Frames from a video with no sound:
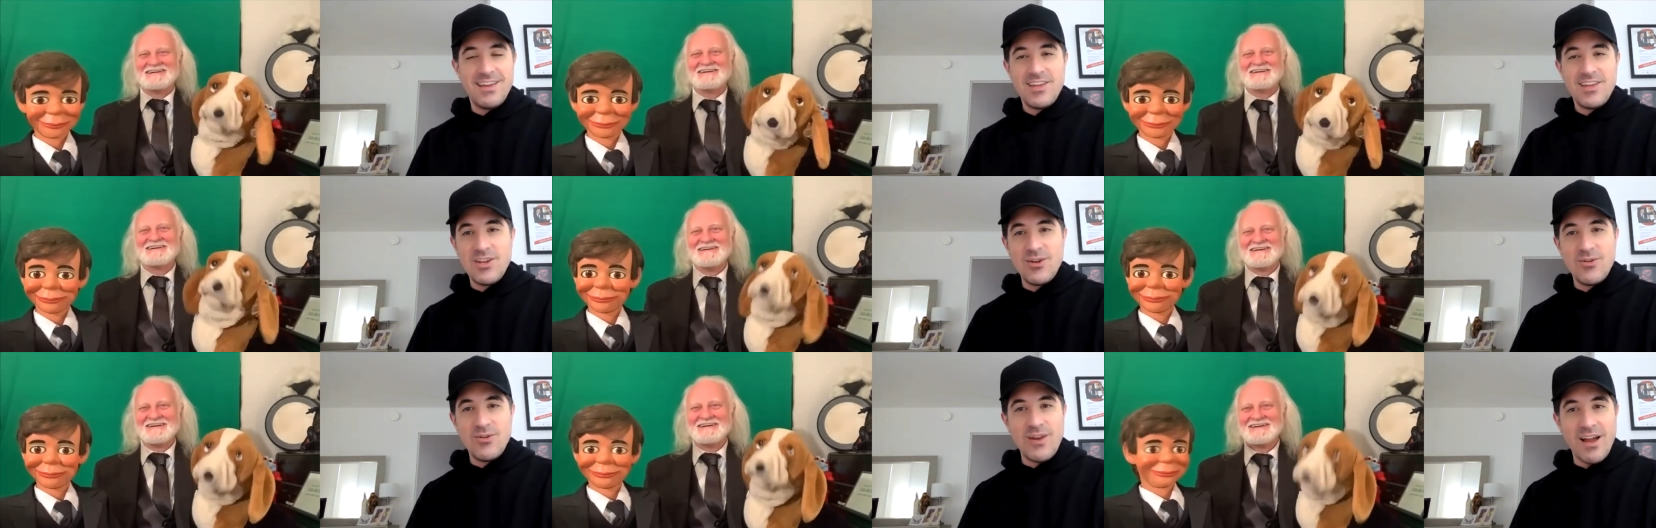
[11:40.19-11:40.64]

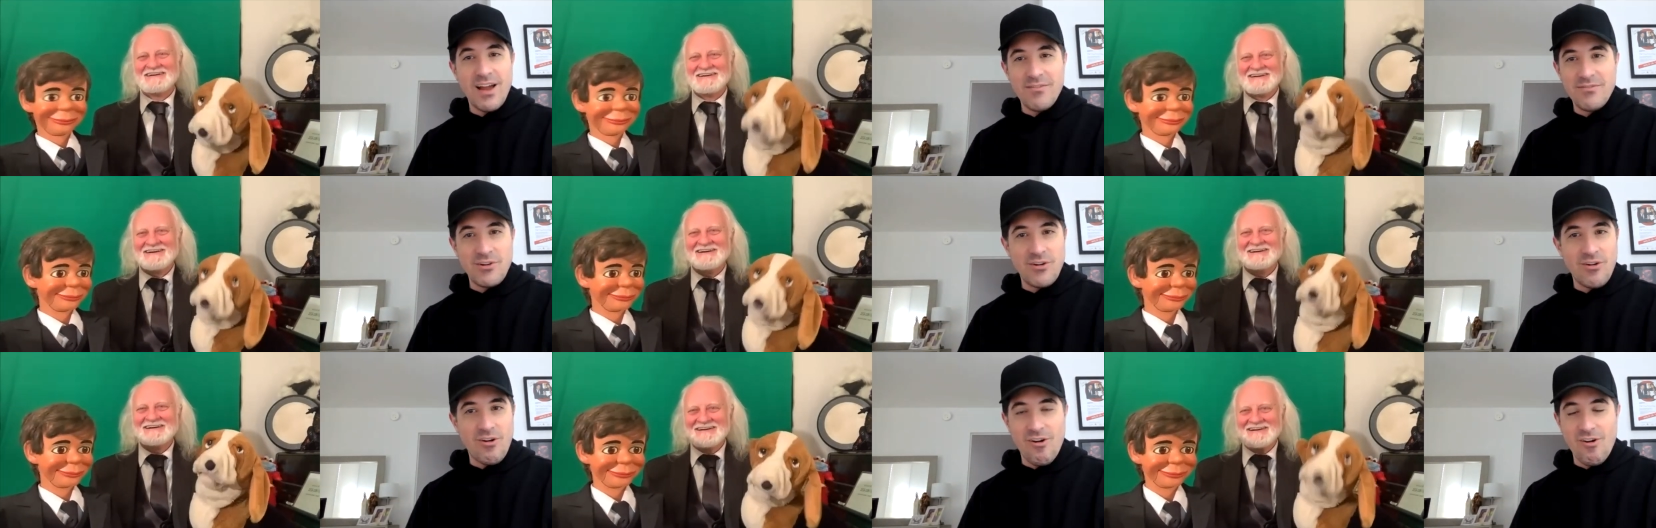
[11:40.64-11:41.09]
Speaker 1: you'd
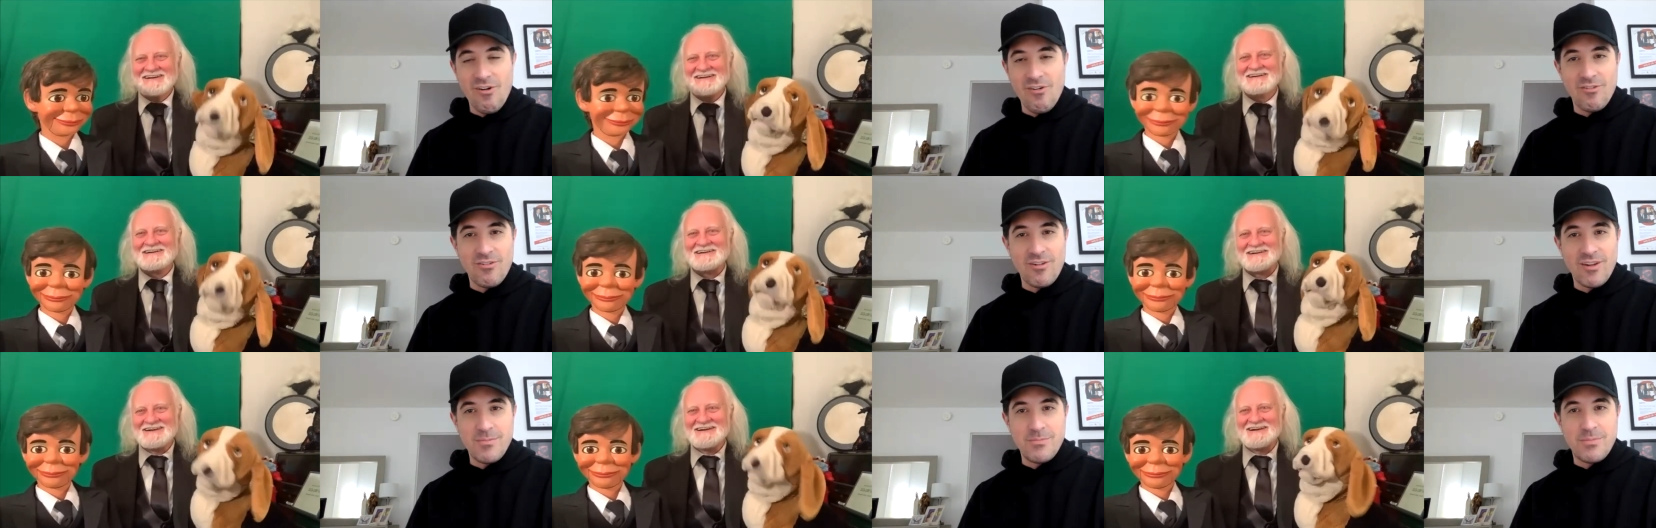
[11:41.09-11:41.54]
have your
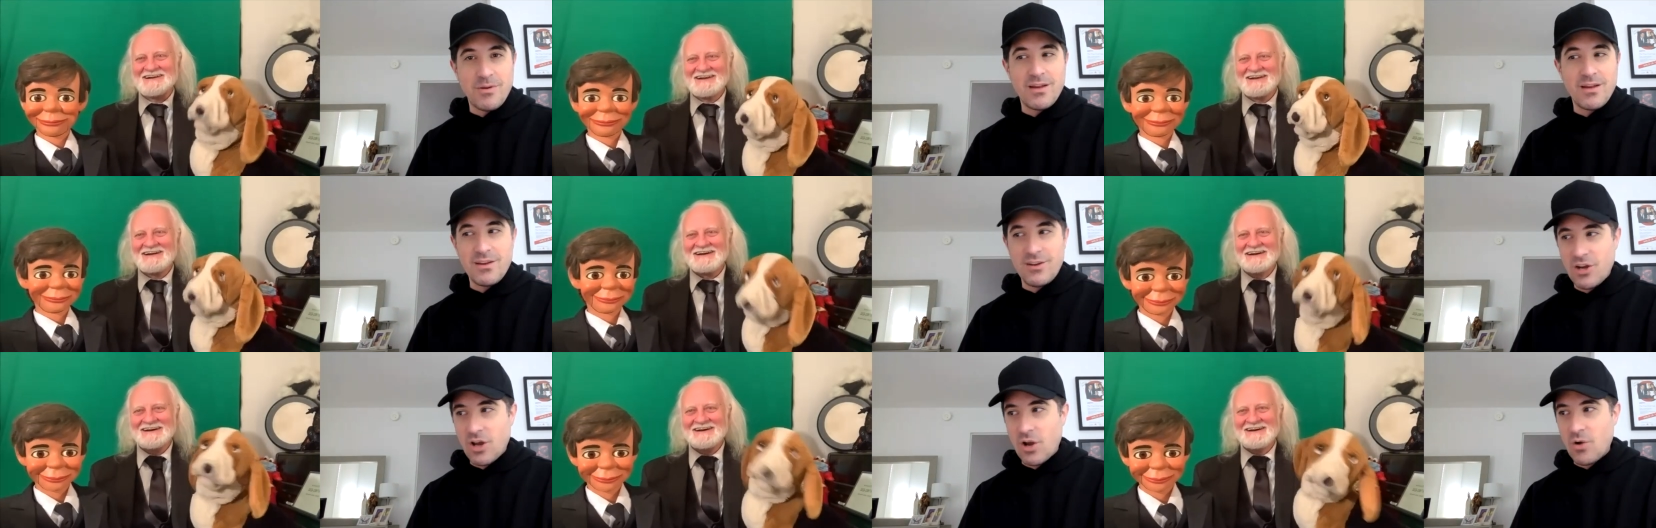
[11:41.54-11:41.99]
own.
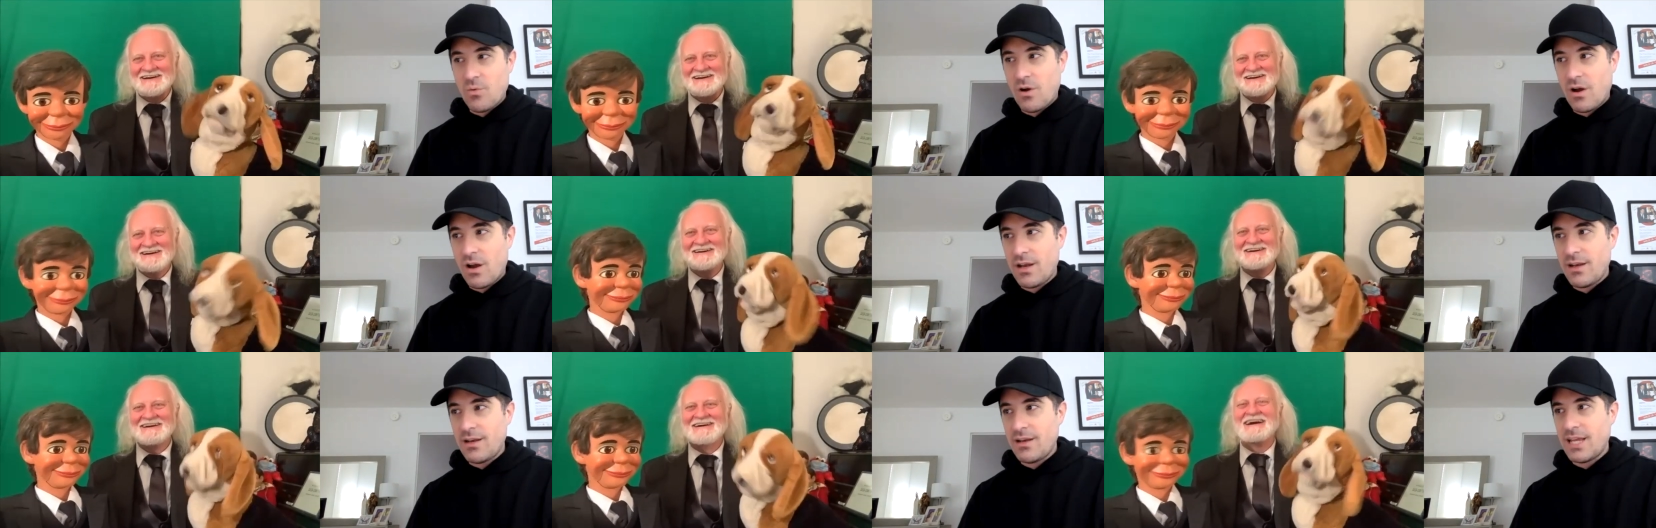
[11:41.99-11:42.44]
But you know
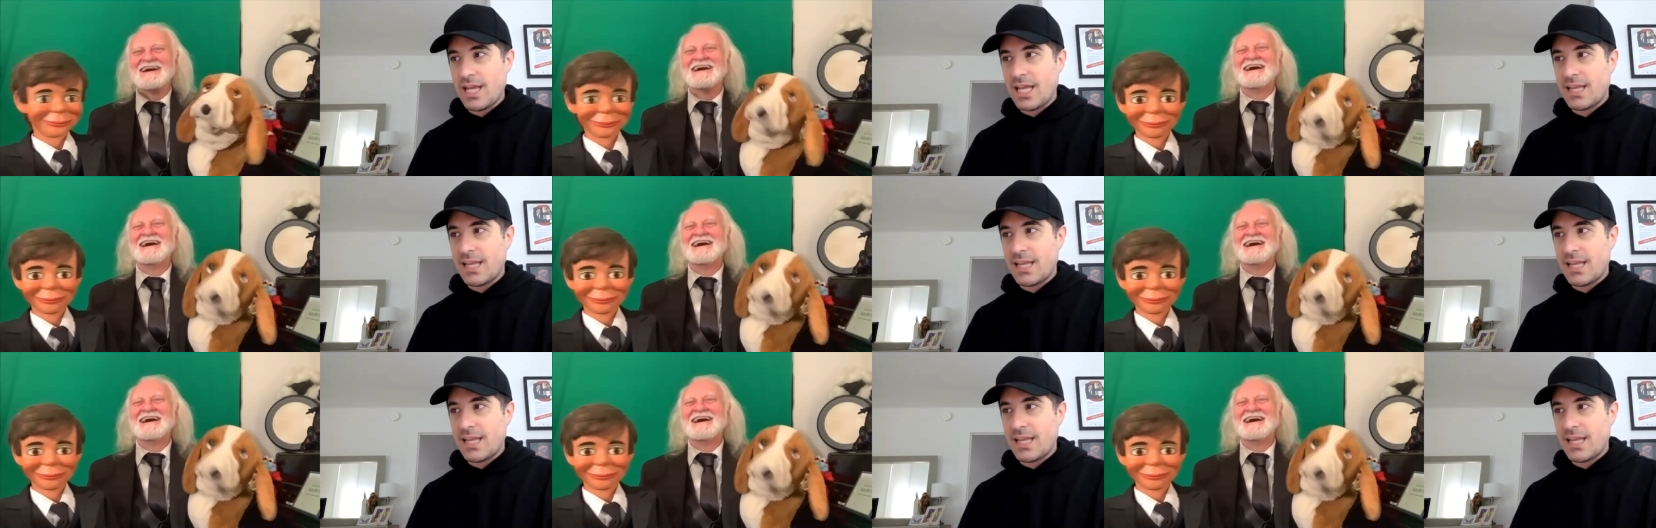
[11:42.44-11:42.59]
what?